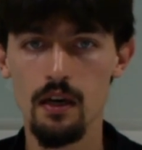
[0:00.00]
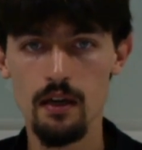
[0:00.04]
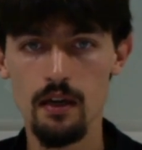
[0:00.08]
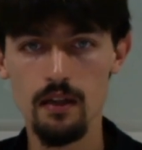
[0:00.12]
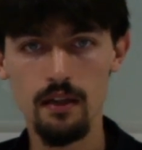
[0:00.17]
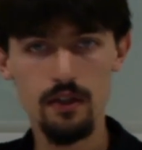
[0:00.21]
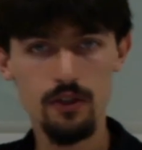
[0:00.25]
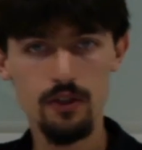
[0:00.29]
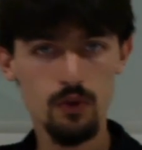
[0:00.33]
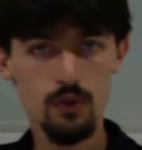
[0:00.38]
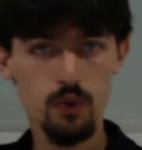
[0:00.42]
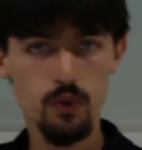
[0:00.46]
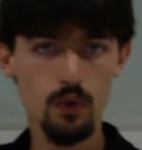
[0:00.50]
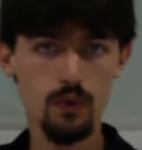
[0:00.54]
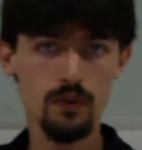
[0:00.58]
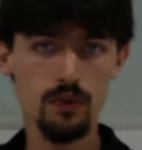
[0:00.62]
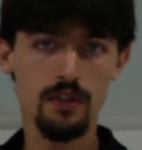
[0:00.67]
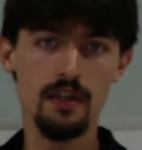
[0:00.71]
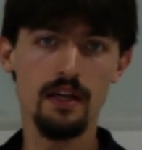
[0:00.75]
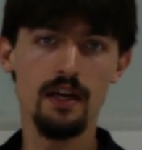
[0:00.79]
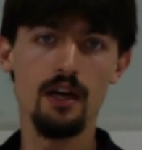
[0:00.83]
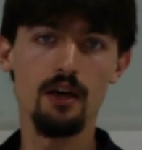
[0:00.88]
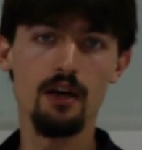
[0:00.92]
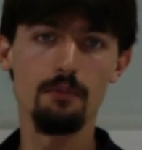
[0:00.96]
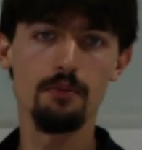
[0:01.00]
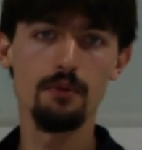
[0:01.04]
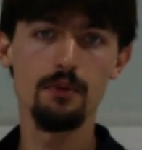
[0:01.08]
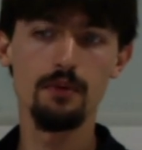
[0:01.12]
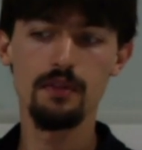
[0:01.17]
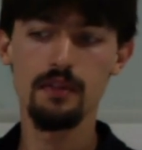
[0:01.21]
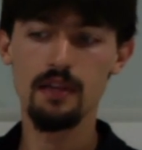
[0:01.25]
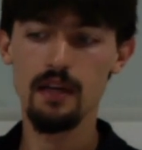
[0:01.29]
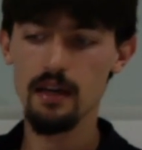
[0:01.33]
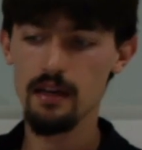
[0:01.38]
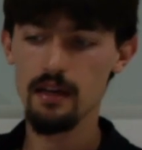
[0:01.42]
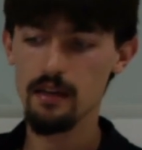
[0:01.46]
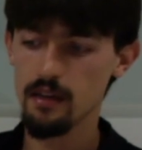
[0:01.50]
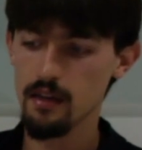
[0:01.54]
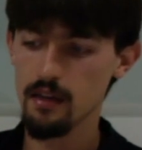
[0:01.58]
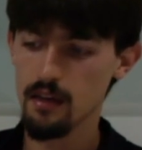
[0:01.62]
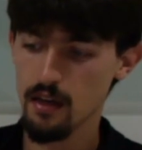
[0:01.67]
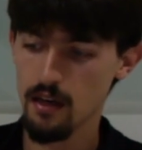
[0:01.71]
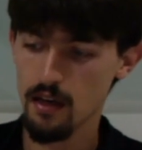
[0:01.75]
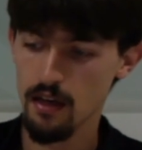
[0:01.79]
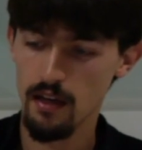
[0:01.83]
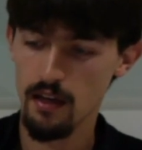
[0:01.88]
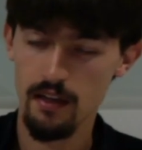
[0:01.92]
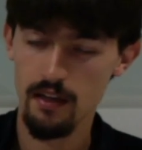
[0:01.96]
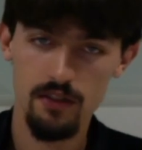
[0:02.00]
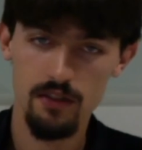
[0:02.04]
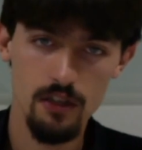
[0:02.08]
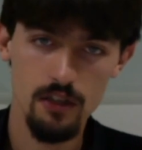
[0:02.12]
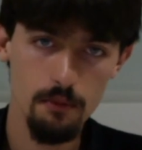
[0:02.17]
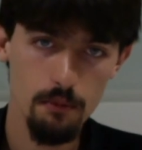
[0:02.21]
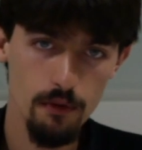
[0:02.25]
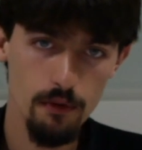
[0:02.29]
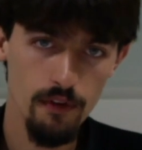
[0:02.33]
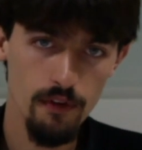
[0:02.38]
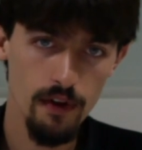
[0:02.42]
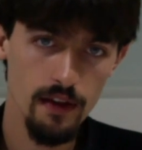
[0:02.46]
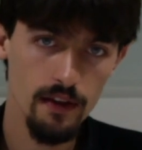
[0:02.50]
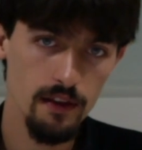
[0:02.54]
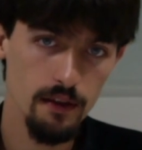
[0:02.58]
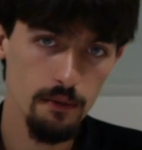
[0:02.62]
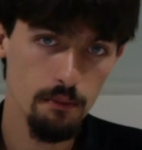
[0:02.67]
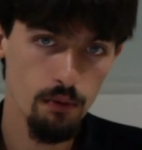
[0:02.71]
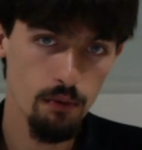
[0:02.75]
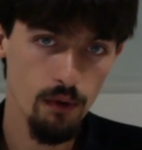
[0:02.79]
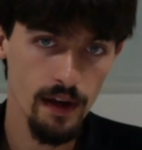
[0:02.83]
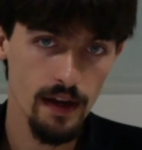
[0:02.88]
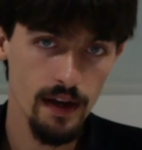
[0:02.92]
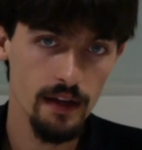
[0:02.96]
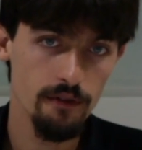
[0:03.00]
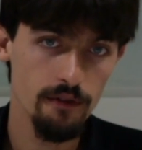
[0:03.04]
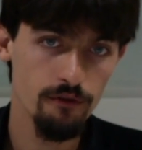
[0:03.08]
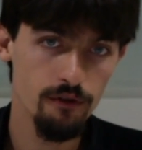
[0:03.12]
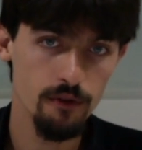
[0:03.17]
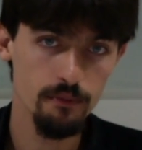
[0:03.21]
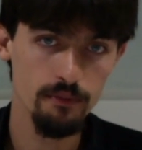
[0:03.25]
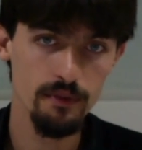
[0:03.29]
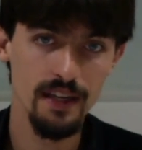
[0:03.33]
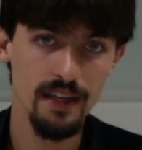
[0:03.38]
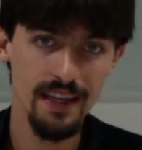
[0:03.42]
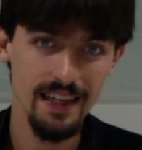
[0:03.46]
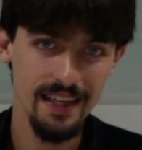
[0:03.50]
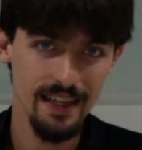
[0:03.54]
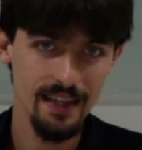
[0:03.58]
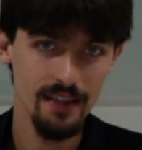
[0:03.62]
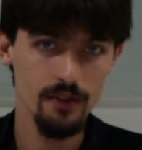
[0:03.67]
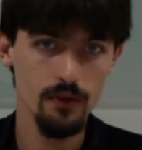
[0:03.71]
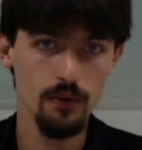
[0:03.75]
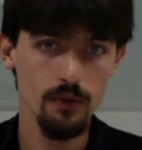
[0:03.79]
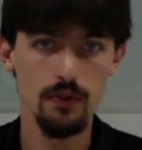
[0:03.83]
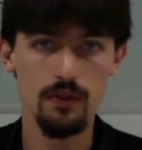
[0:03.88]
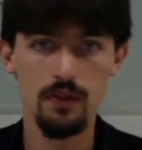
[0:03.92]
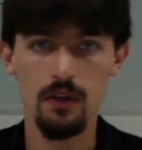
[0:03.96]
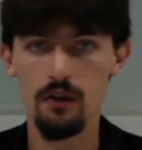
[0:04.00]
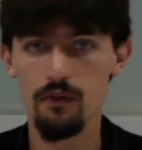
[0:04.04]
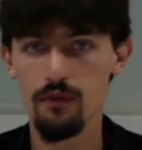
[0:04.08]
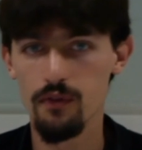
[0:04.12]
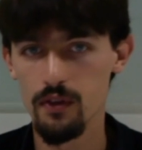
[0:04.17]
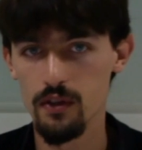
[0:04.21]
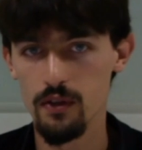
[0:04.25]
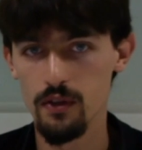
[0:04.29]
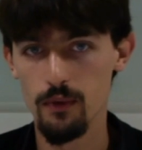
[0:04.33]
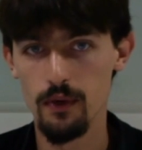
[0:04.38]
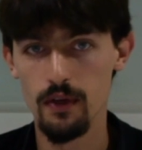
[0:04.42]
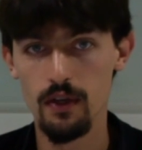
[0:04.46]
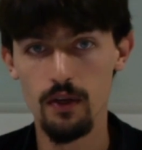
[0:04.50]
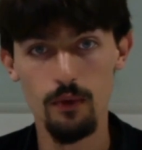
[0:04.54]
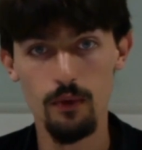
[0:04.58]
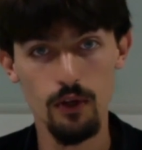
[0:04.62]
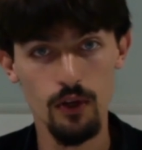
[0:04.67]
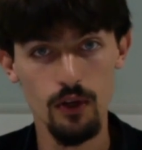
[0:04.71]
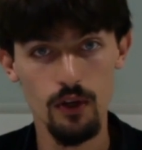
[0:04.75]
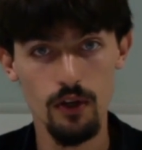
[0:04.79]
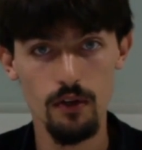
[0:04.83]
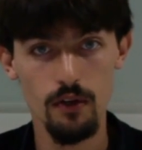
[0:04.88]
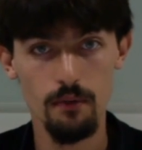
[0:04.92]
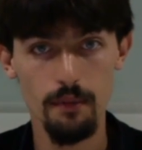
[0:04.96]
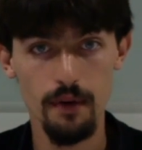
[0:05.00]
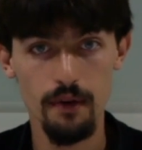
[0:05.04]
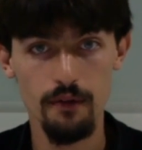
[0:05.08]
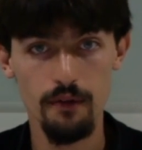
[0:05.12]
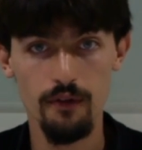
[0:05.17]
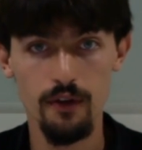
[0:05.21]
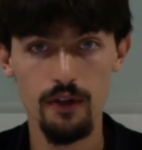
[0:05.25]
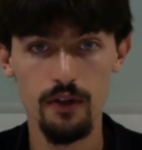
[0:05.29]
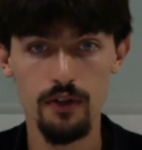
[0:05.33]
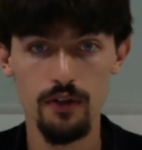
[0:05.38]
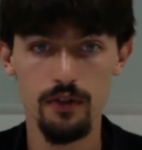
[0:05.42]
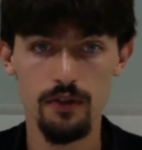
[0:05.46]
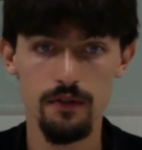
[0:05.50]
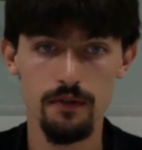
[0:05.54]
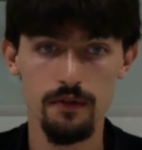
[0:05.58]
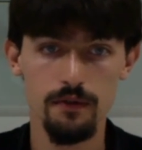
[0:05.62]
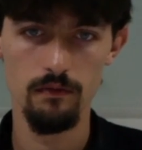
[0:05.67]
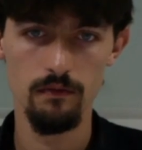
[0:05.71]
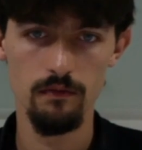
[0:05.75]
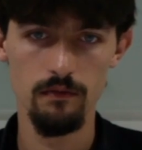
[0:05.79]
This tool is going to help you with that, and it's going to prevent the braid from digging into itself in the reel when you hook a big fish.